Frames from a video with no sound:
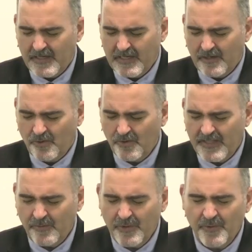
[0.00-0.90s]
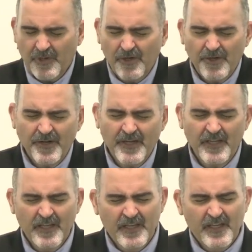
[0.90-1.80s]
And Lord, that we would learn
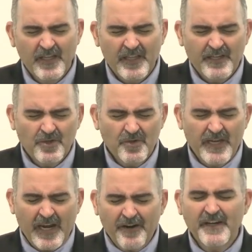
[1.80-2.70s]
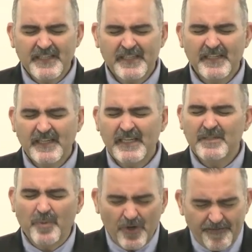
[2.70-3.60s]
that your character
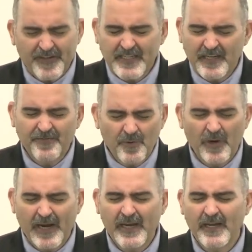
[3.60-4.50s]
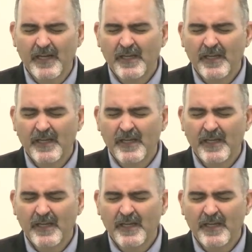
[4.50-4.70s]
is perfect in every way.